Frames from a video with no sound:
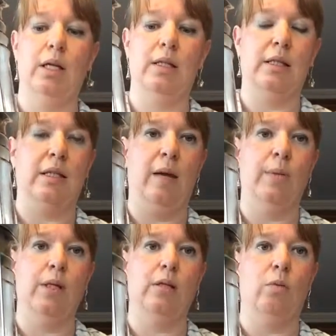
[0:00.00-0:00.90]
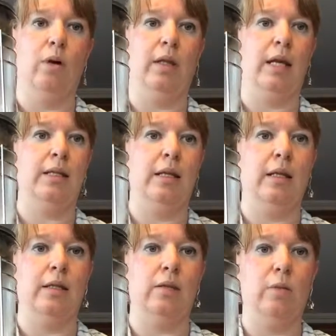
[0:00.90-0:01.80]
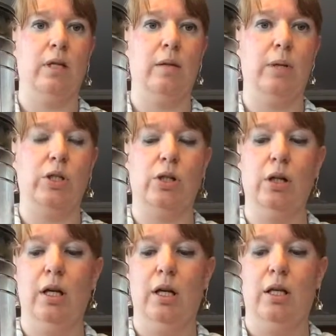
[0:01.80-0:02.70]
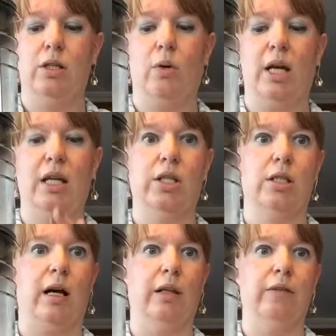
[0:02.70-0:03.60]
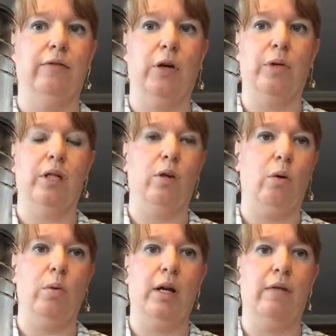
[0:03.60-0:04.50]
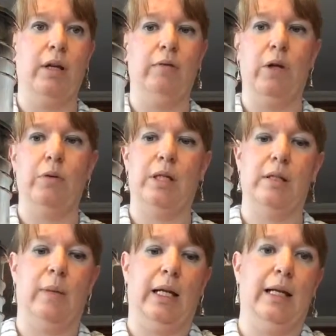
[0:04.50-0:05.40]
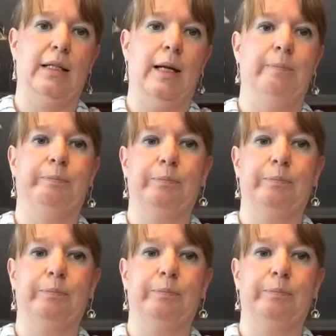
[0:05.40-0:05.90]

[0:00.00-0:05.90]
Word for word: It's the same as the one that's in the sweet tea pitcher, so it catches all the floaties, so I won't have any floaties in my latte.